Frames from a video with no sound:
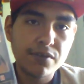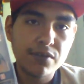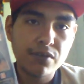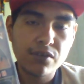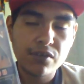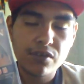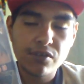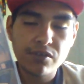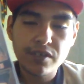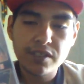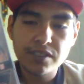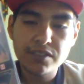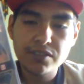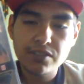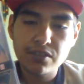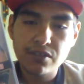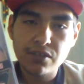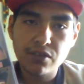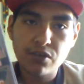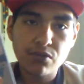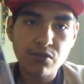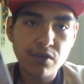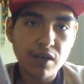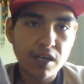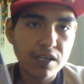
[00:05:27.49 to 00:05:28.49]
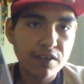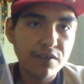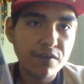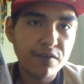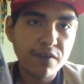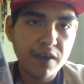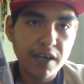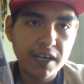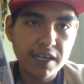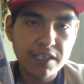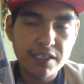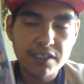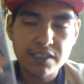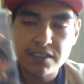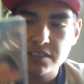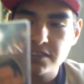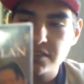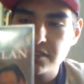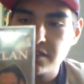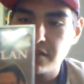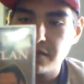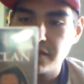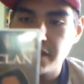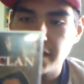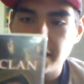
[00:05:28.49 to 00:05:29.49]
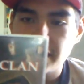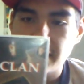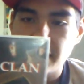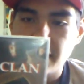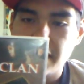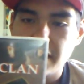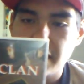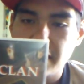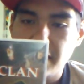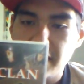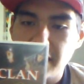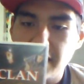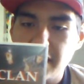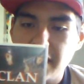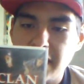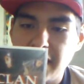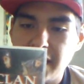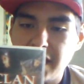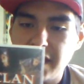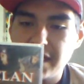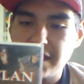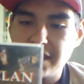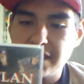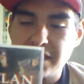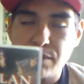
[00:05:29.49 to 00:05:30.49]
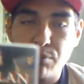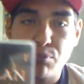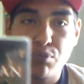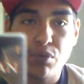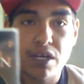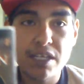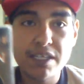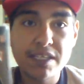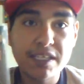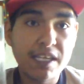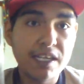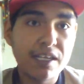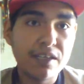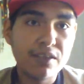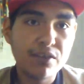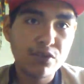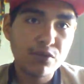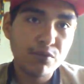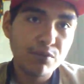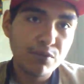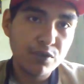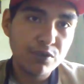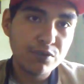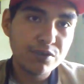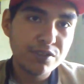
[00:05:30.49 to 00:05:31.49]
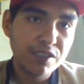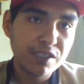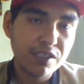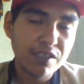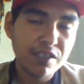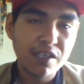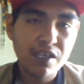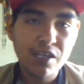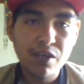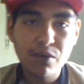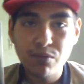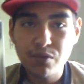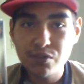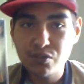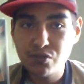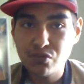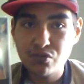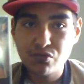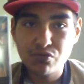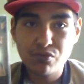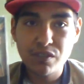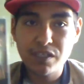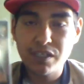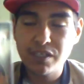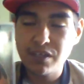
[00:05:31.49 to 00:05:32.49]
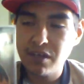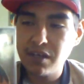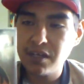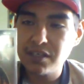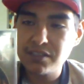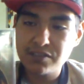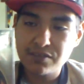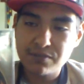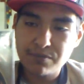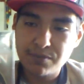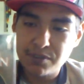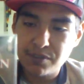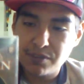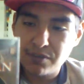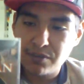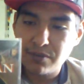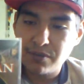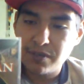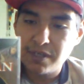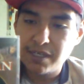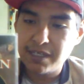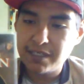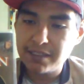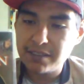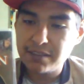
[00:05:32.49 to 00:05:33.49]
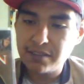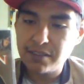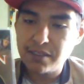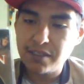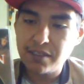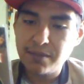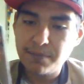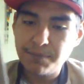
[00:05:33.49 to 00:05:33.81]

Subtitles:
They were into the karate fighting and stuff like that, and they brought that in their music, which was really awesome. And